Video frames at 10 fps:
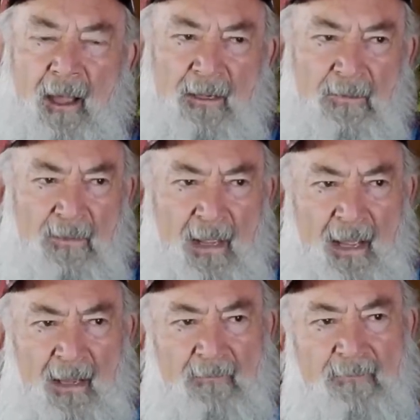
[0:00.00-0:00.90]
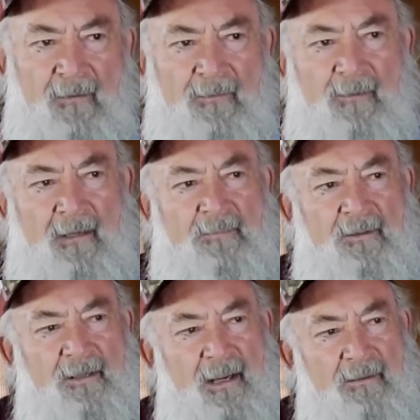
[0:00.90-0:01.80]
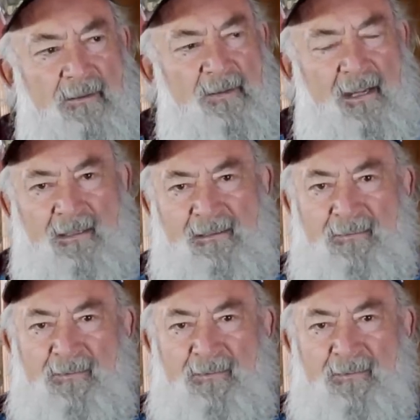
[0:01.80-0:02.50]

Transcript: I don't have a thread protector because